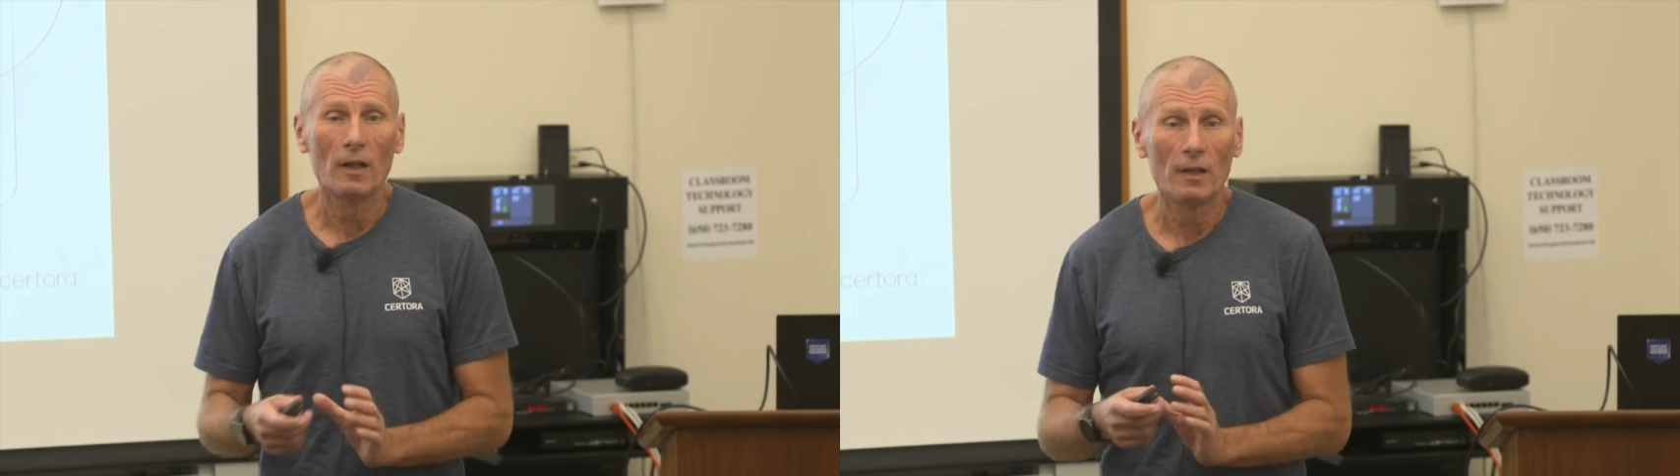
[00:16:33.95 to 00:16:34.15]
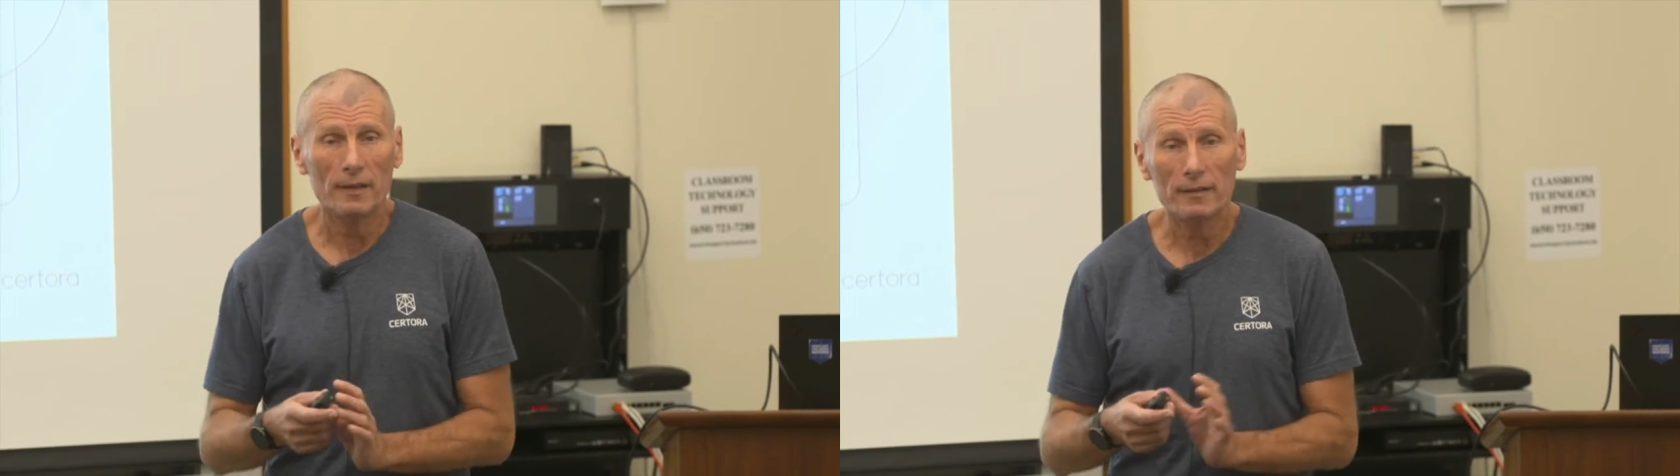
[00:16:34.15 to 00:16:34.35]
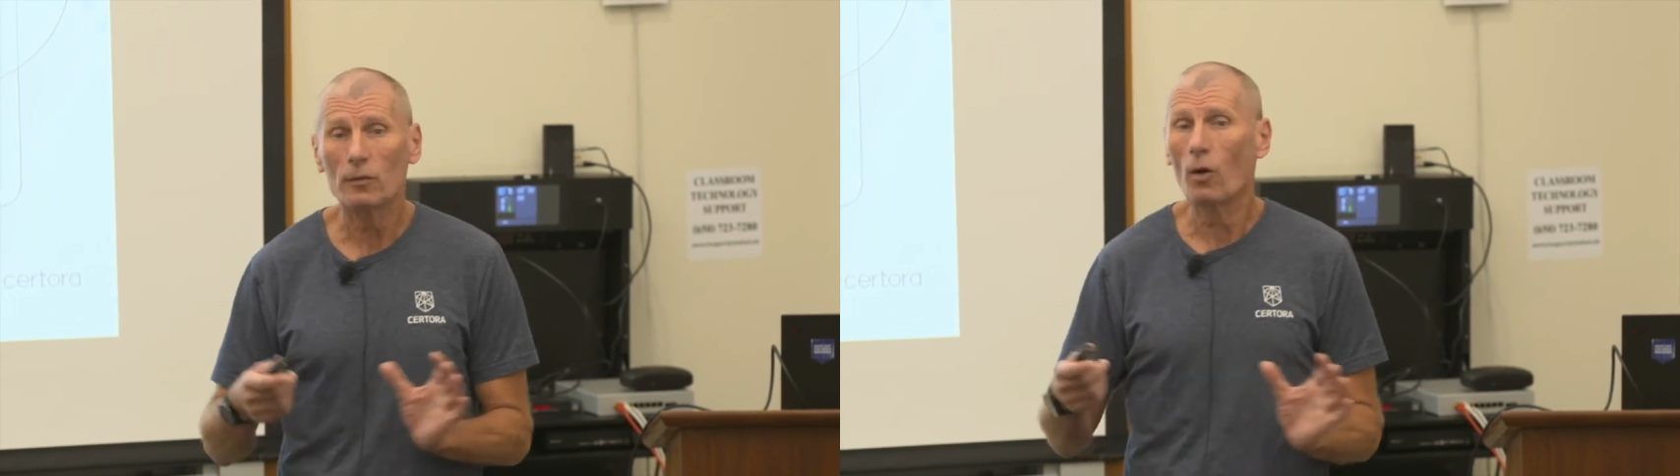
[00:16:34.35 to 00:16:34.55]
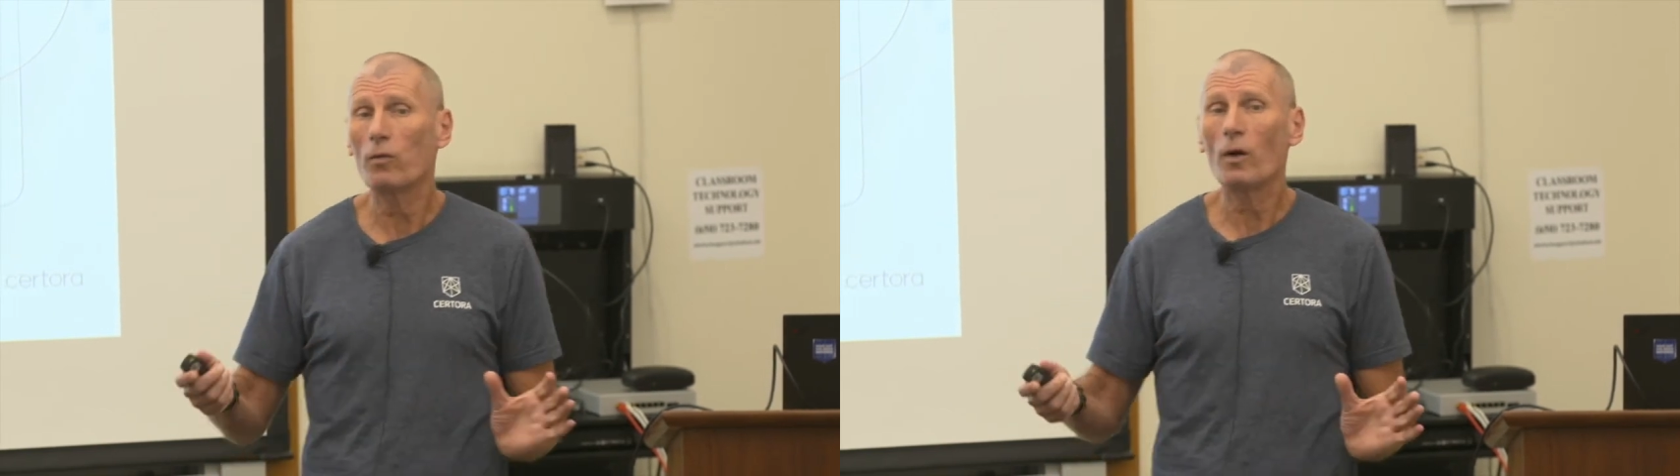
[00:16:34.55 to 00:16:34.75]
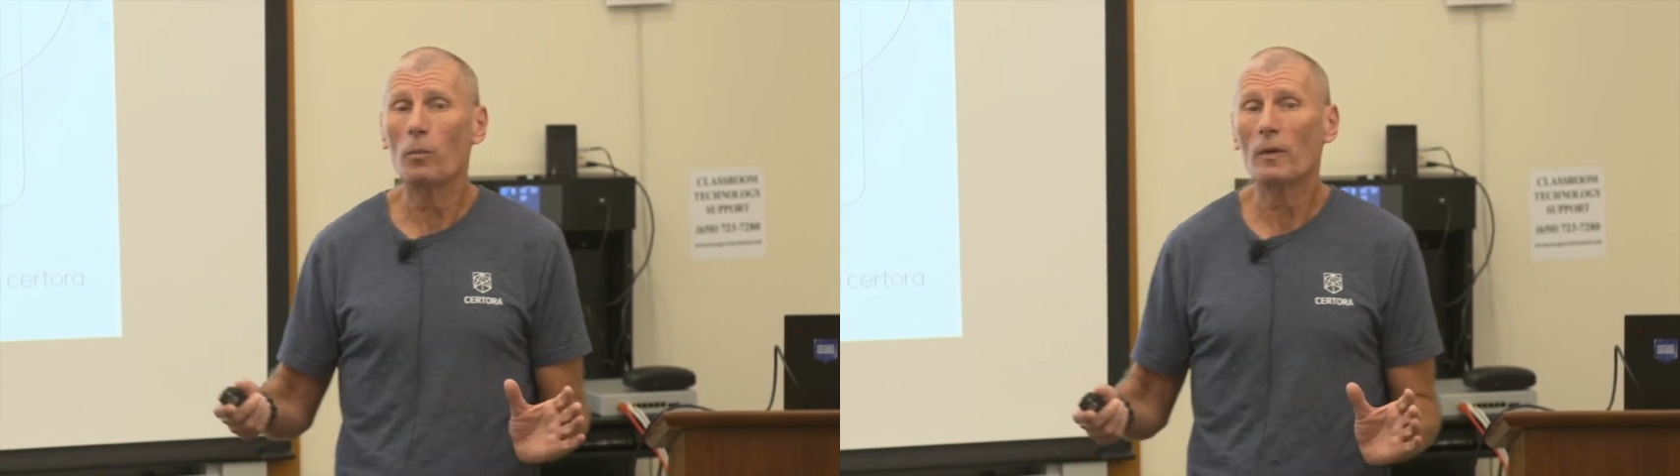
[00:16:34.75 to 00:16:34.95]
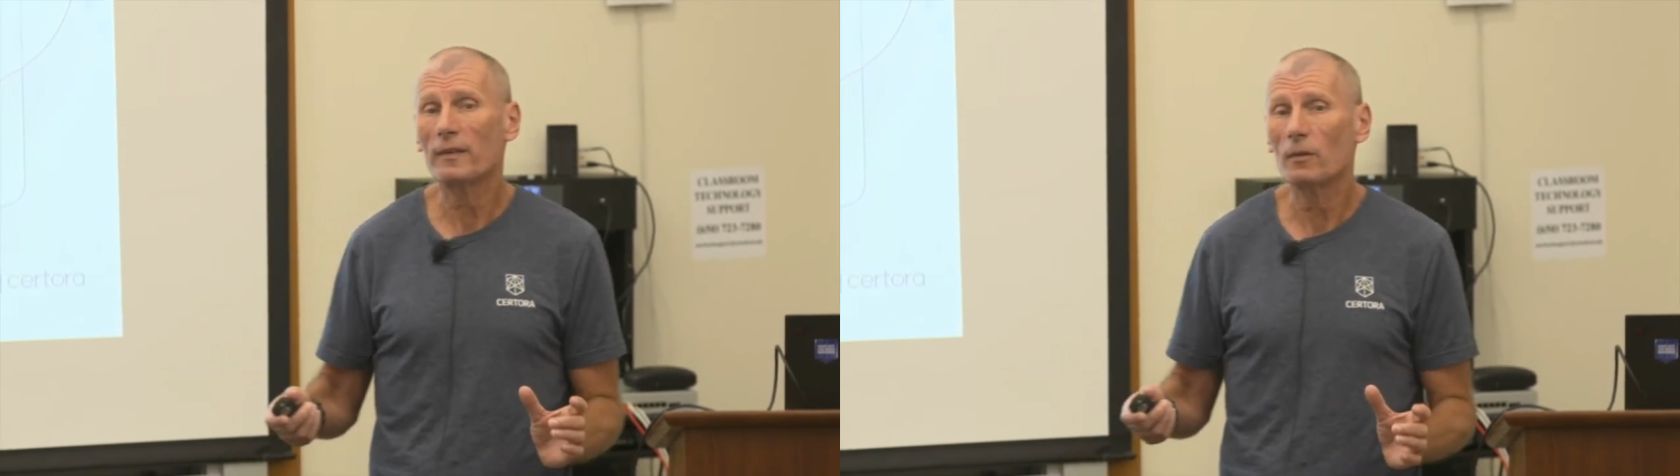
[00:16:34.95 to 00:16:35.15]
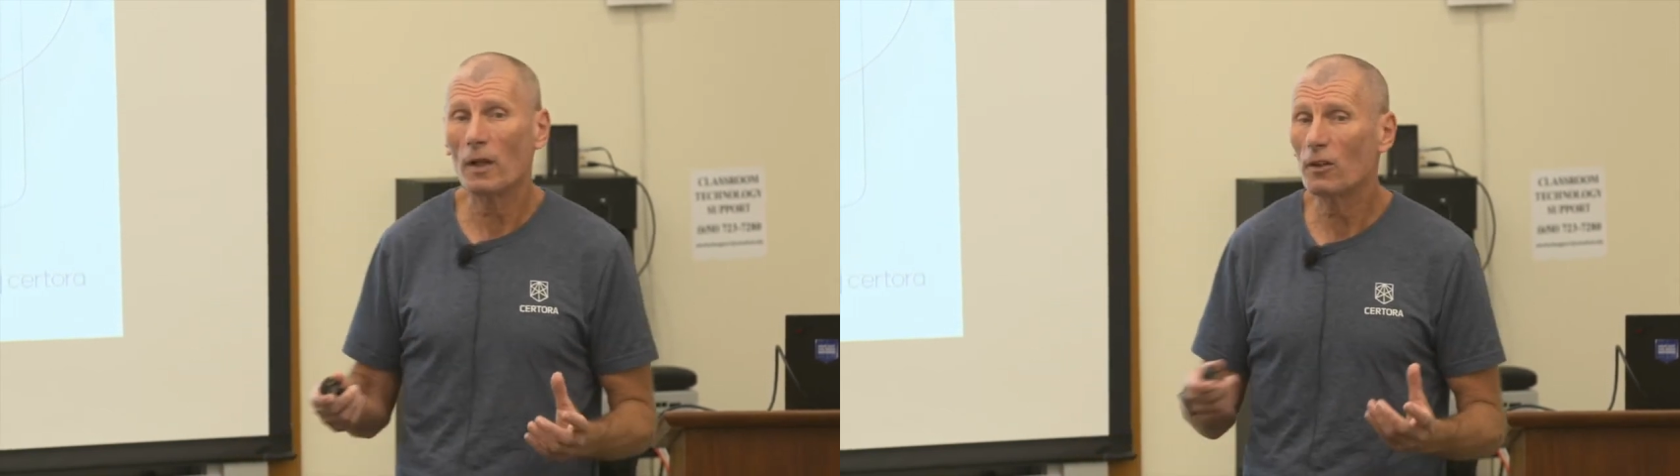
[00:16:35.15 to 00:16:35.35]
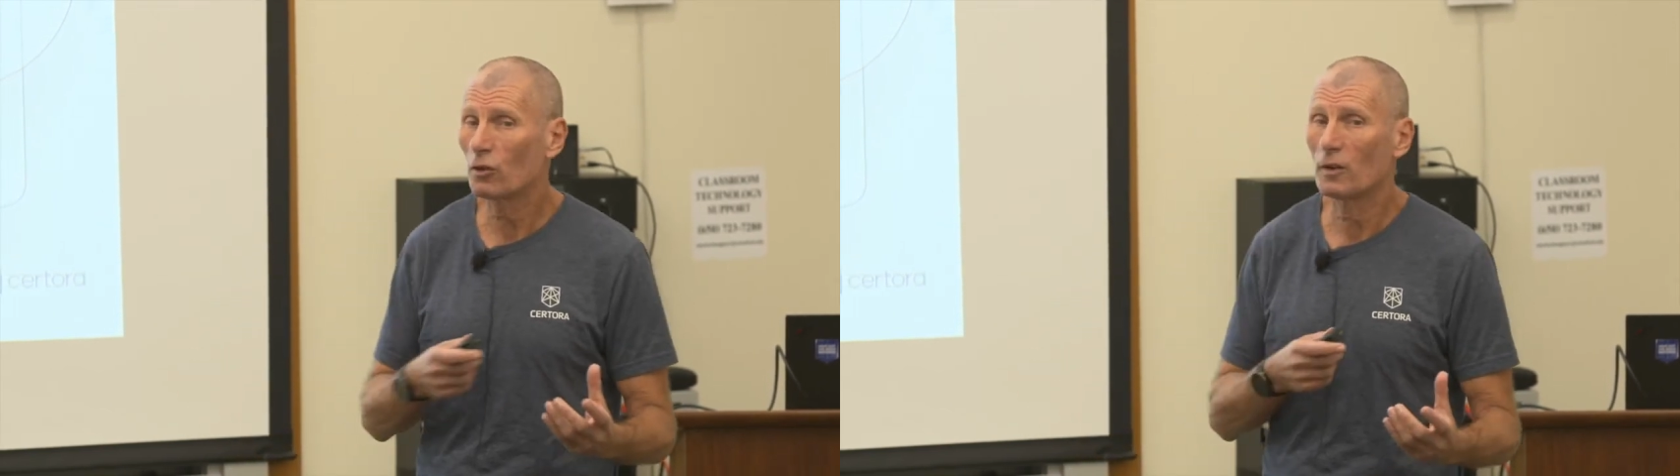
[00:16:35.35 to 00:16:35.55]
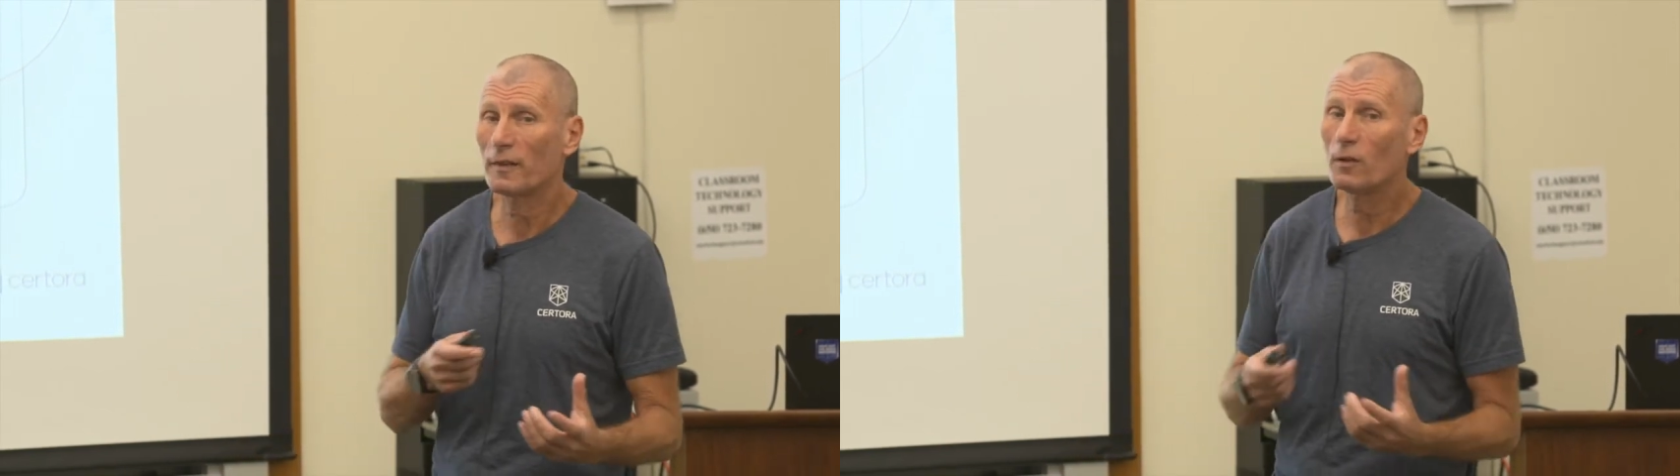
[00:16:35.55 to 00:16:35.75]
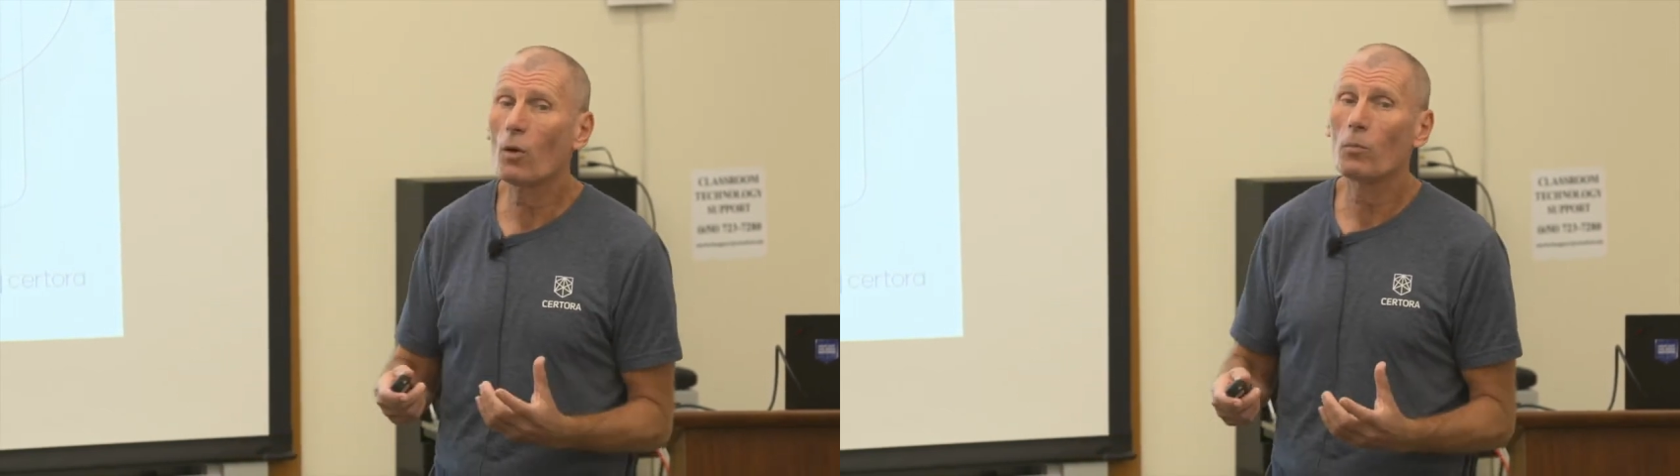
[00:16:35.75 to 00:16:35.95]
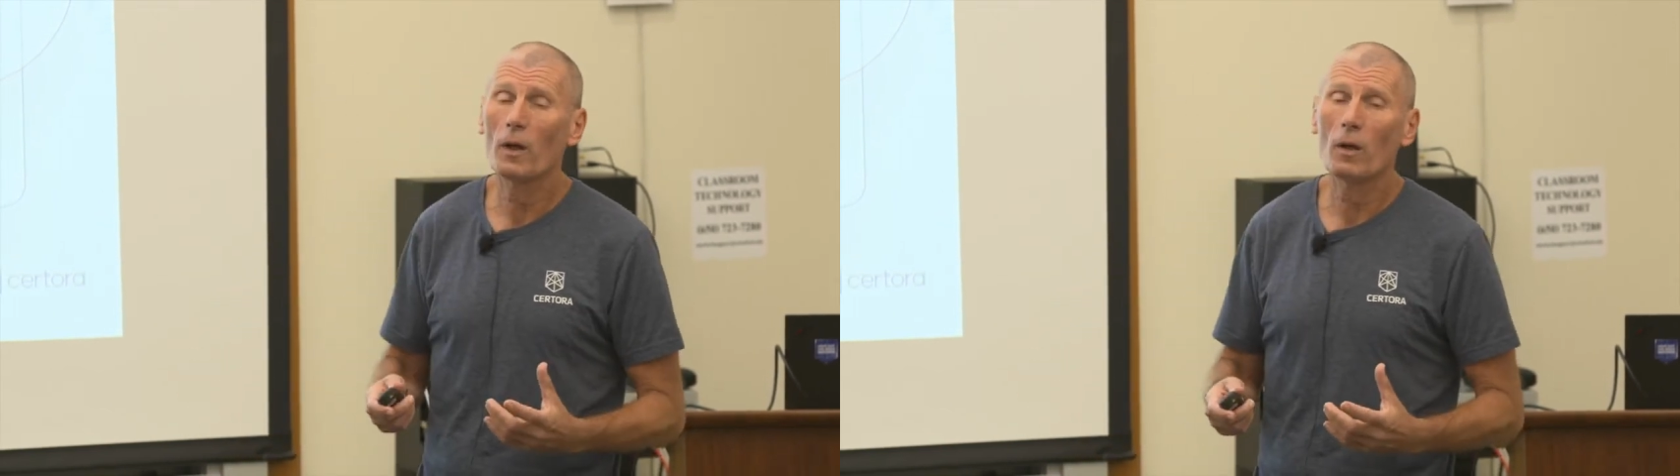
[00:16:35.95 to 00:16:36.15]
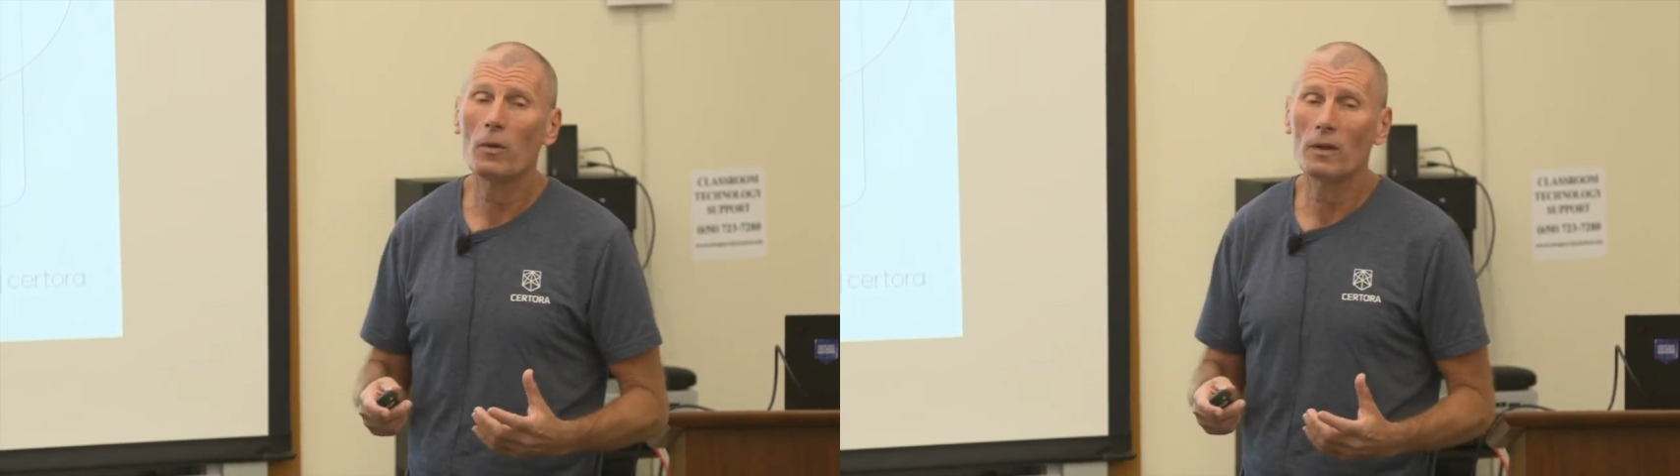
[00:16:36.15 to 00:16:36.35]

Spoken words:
This is over approximation. It's incomparable.